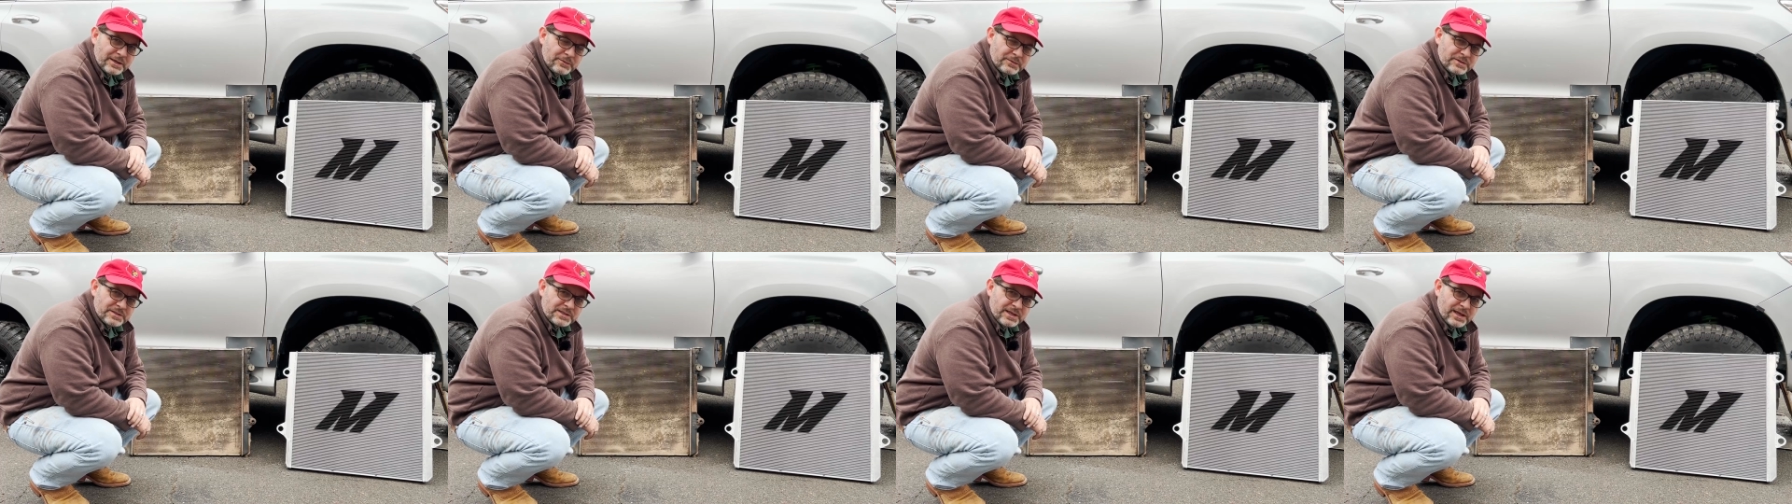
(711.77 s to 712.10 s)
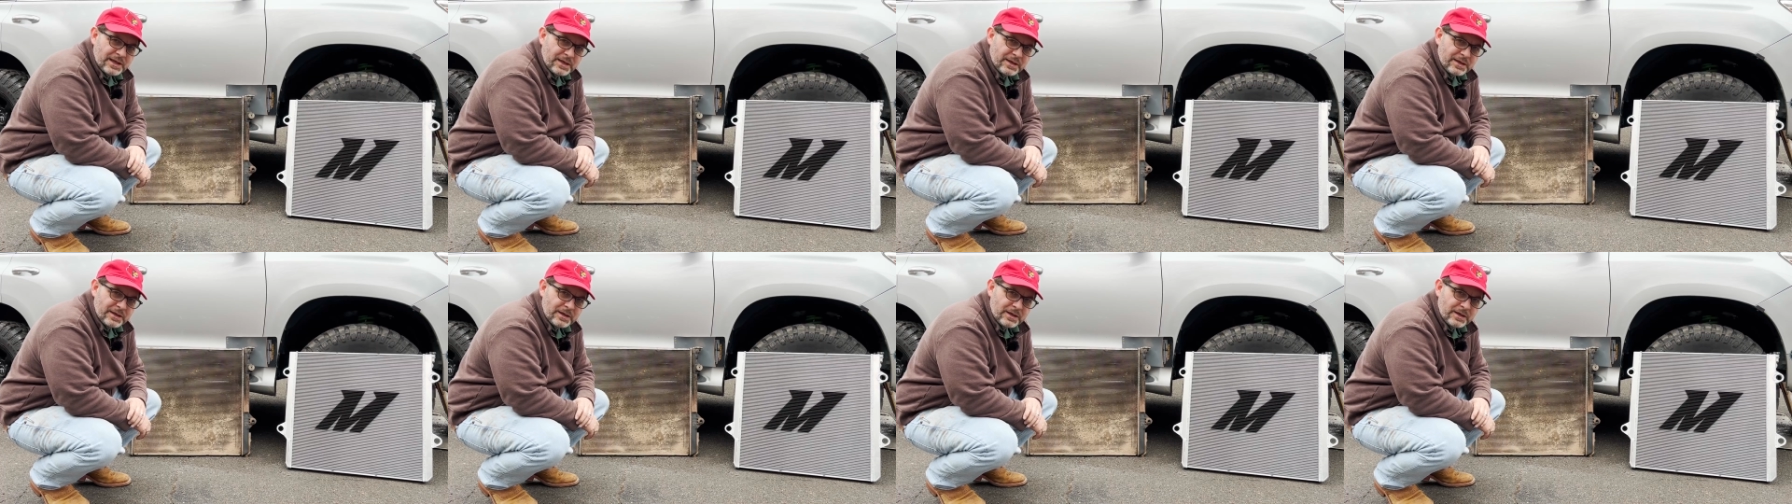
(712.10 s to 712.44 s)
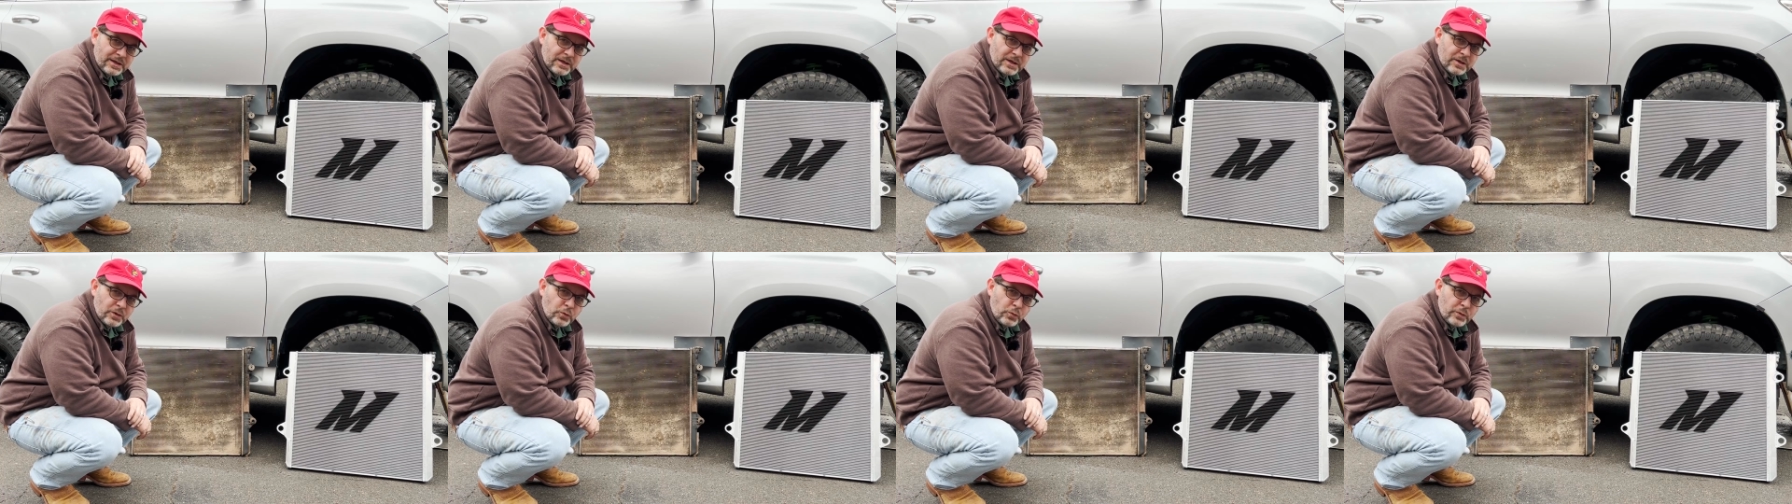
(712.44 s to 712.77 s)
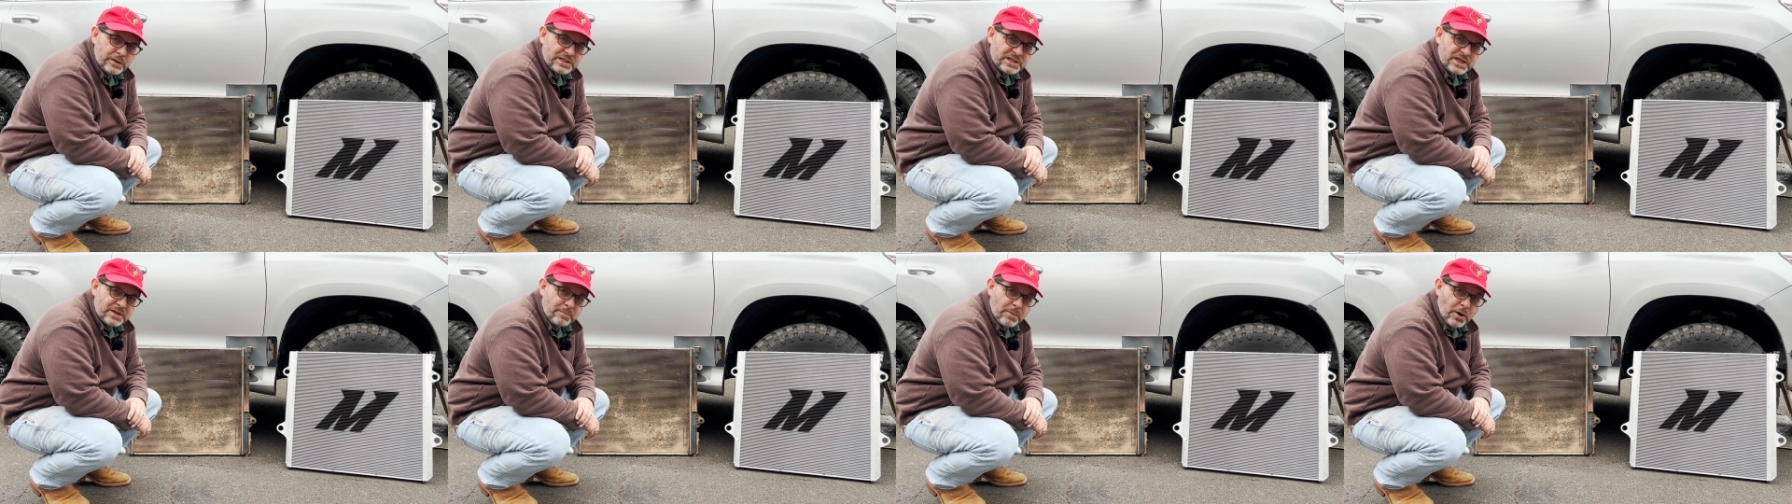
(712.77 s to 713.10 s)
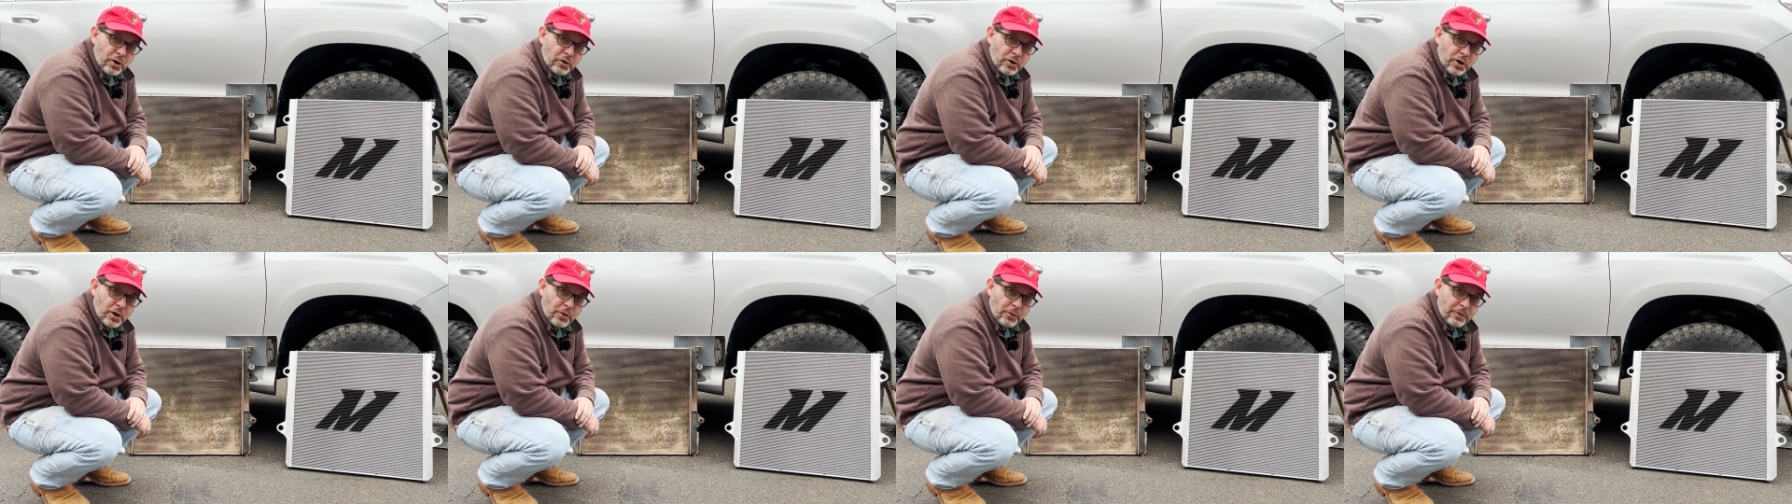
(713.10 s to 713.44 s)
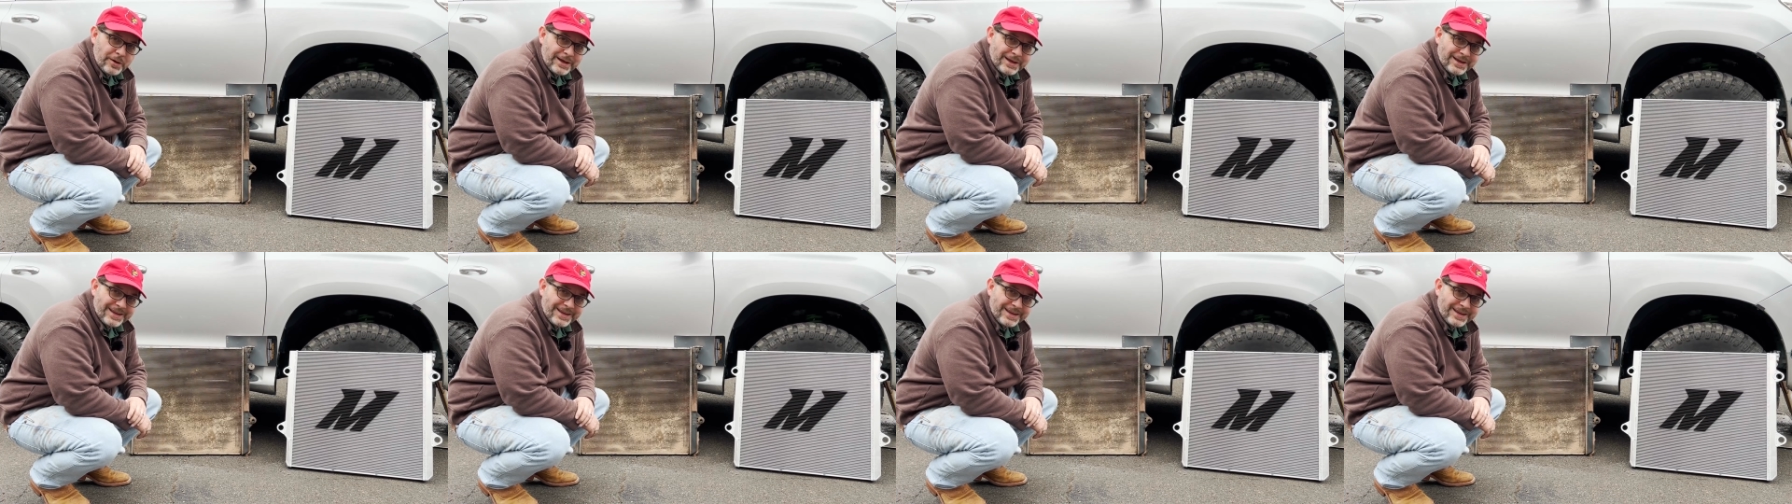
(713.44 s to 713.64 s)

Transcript: it would say Mishimoto.